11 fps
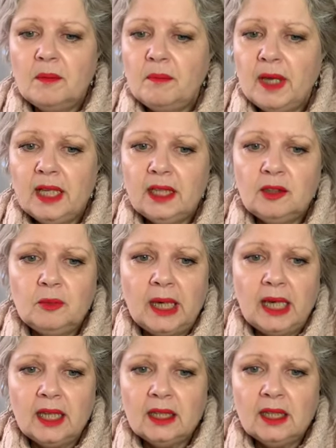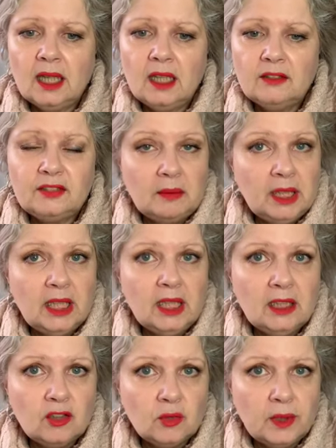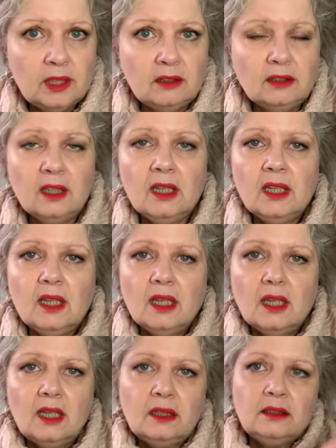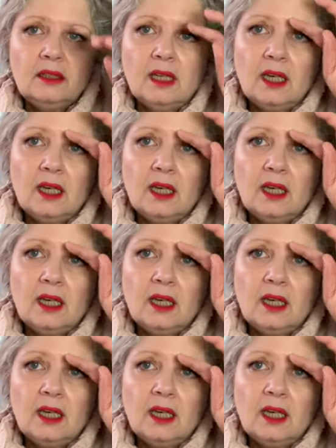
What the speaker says: made by a family in Sweden, and